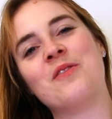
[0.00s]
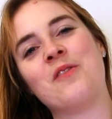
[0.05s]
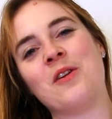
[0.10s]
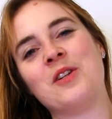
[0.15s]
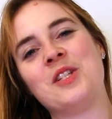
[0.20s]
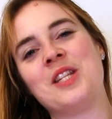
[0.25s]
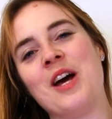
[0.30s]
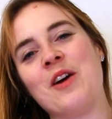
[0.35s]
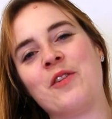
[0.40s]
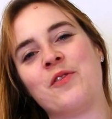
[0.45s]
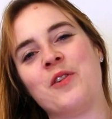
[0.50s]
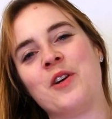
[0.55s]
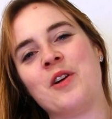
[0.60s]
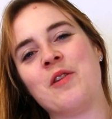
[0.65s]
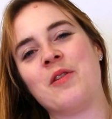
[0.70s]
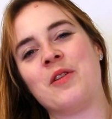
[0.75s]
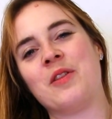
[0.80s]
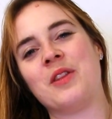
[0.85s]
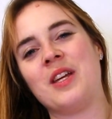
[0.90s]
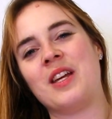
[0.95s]
first outfit
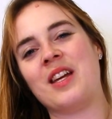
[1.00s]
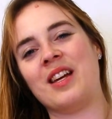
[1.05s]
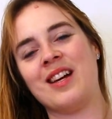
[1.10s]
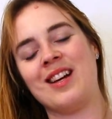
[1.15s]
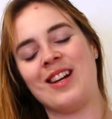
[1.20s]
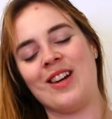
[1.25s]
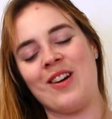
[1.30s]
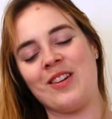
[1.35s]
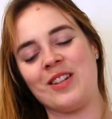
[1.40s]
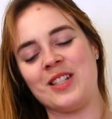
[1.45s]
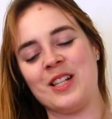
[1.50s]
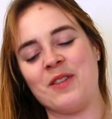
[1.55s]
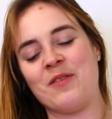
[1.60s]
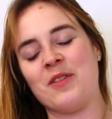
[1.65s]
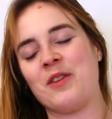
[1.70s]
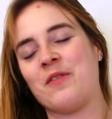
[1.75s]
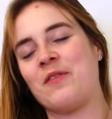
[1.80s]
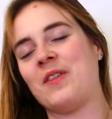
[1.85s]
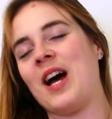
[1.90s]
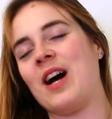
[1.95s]
with the long sleeve
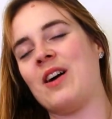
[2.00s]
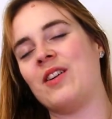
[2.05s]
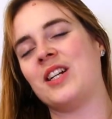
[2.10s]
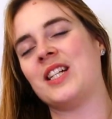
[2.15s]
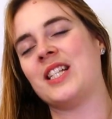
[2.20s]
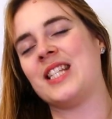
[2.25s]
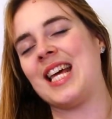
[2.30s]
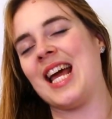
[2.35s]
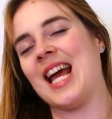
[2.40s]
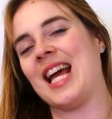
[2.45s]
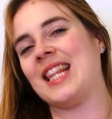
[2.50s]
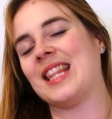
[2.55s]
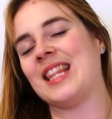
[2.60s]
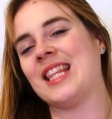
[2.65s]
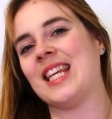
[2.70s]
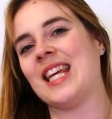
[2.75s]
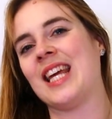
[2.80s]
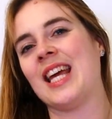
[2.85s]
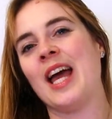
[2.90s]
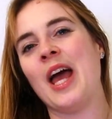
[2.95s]
with the flowers and
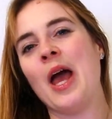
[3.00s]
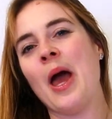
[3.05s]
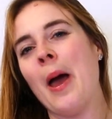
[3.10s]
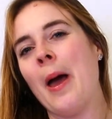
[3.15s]
the